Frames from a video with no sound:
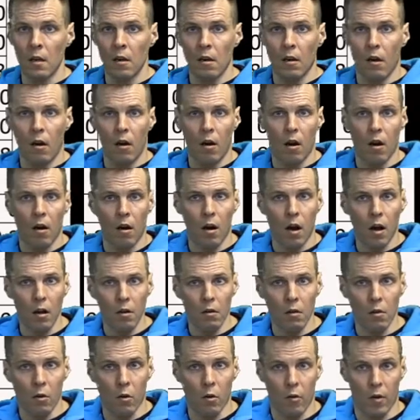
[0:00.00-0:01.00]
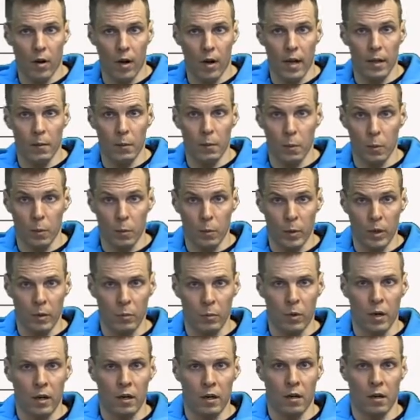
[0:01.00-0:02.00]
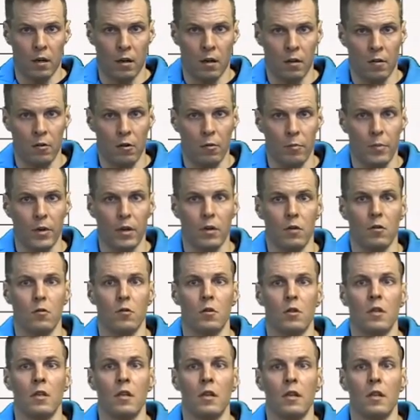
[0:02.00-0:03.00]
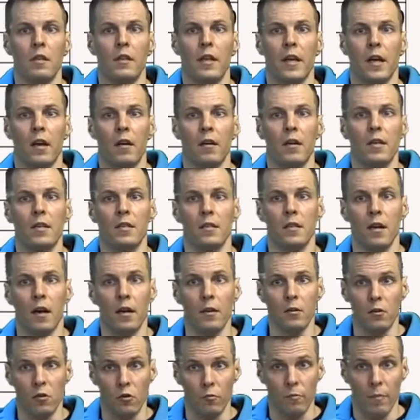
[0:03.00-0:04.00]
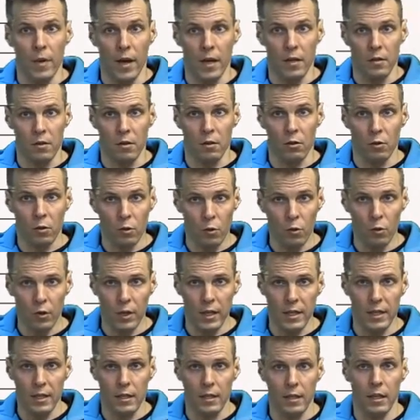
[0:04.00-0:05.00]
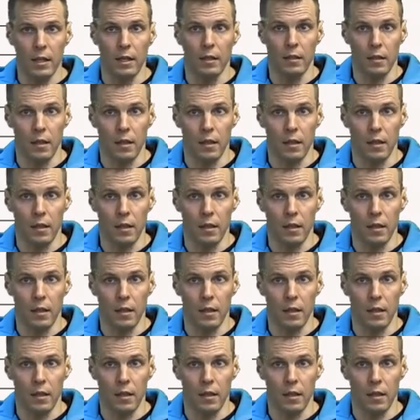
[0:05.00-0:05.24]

are uncorrelated with one another because they are designed to measure two distinct